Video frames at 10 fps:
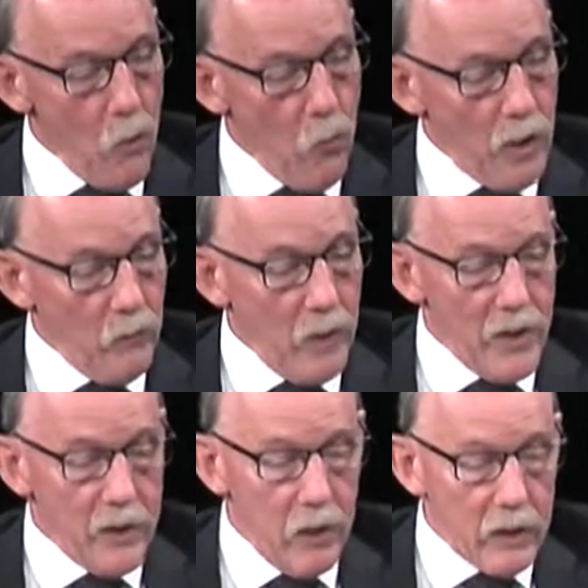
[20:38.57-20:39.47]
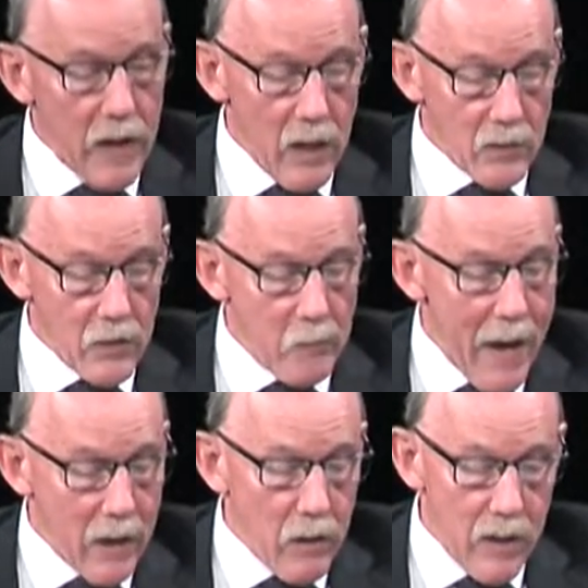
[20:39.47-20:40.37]
One was, councilors
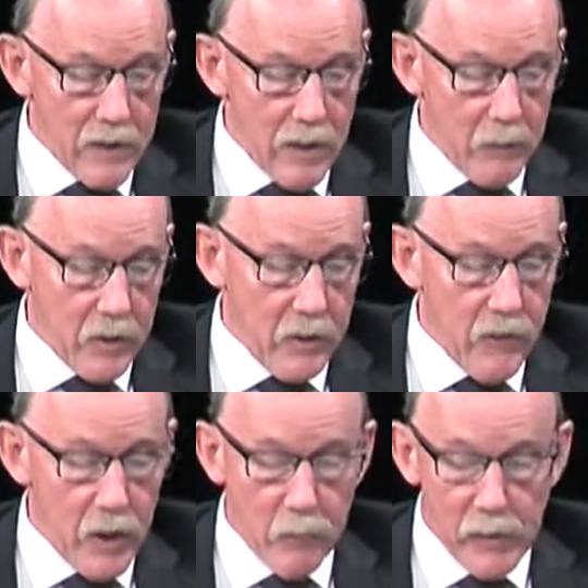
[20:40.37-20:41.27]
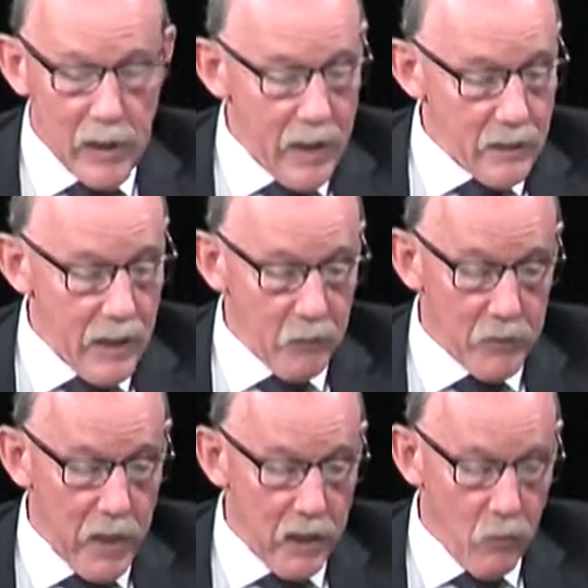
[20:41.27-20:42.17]
back concept to develop plans. That
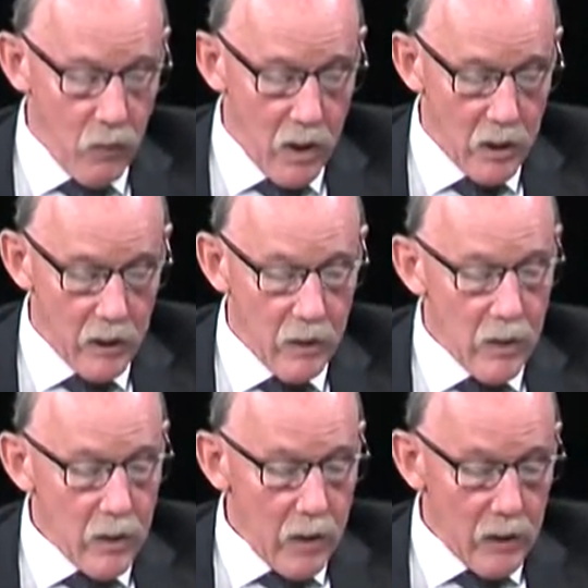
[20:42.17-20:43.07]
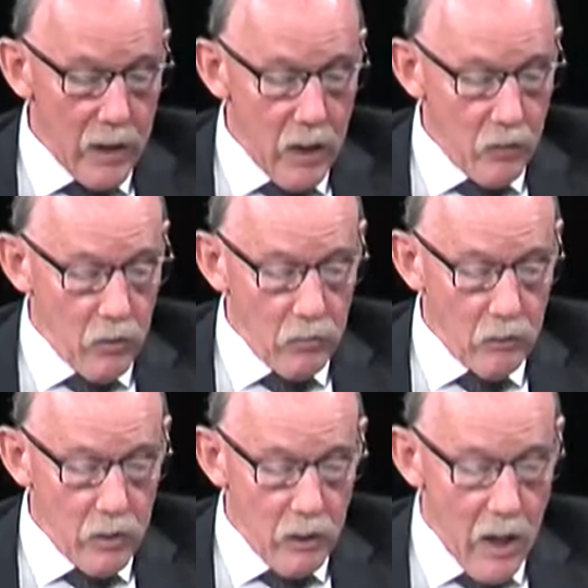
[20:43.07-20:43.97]
was 91, and
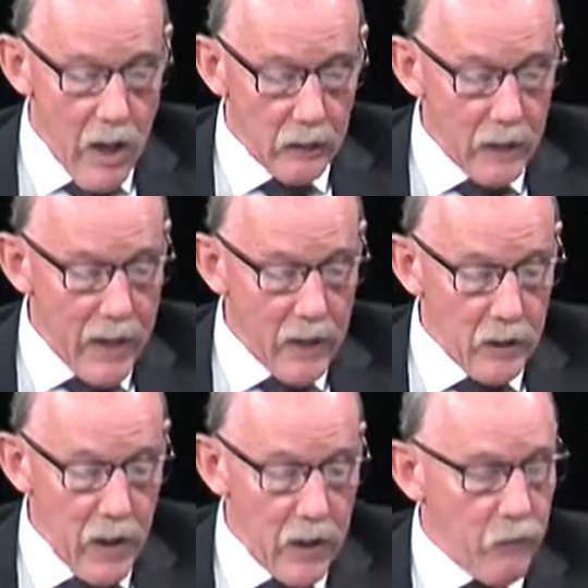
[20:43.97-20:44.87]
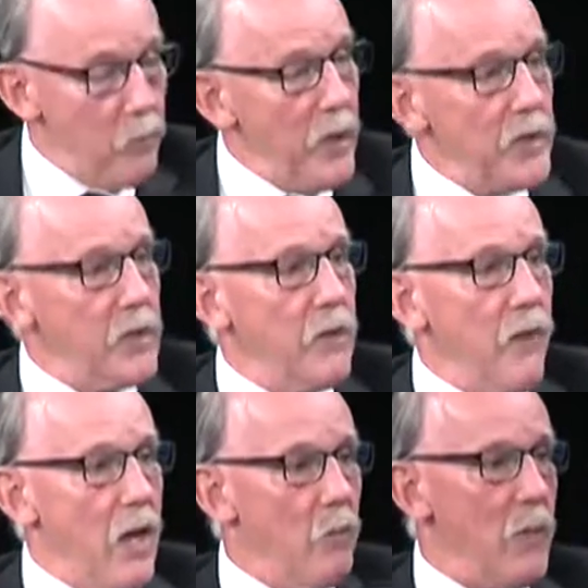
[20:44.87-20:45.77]
town-owned land eyed for business
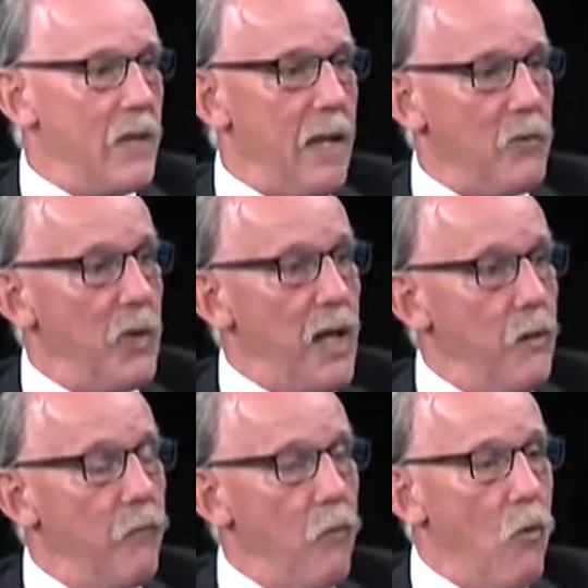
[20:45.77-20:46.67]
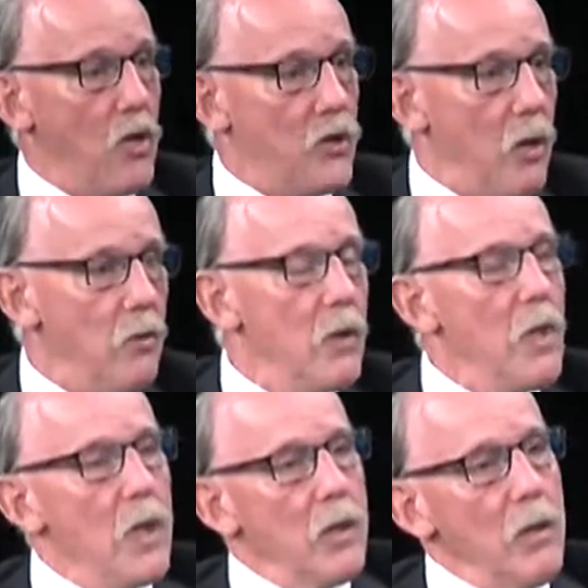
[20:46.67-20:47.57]
development. That was 94. So,
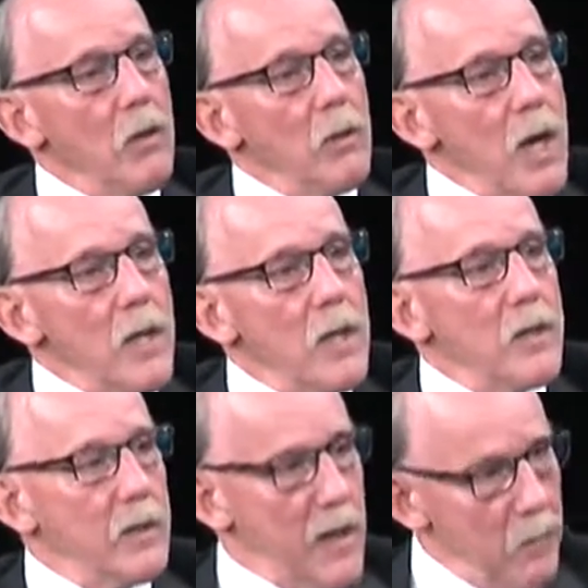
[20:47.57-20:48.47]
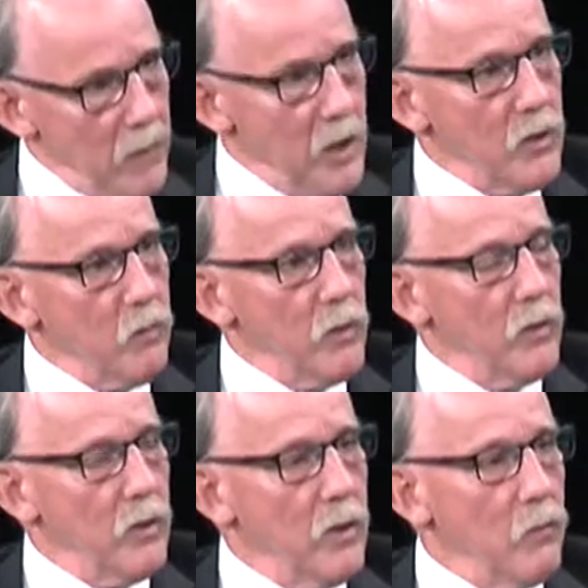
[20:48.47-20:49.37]
a lot of the same things that we're
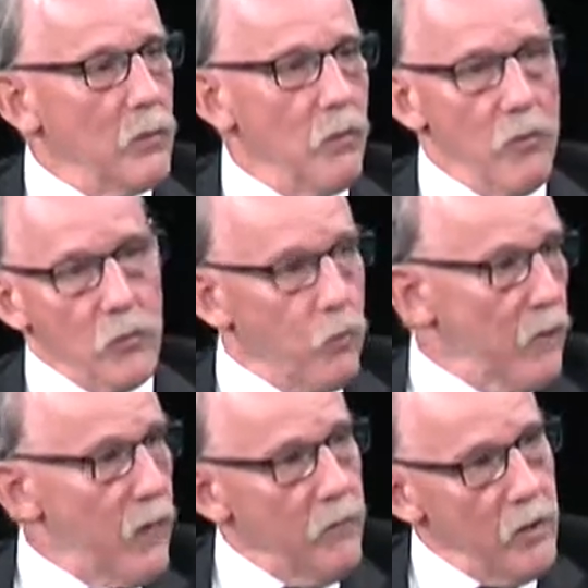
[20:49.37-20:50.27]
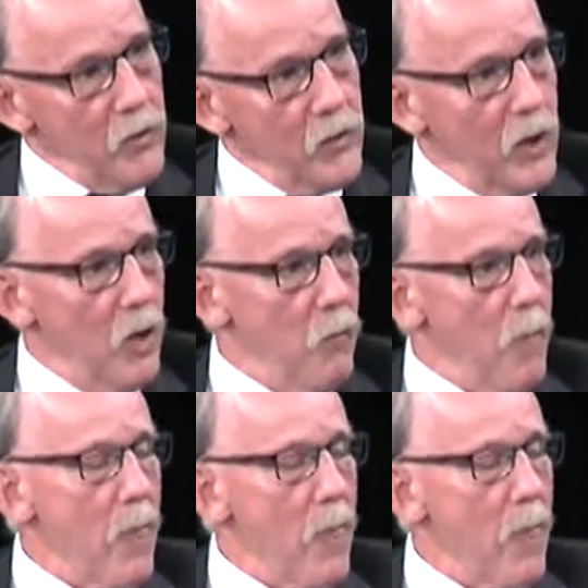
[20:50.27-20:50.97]
doing 25 years ago.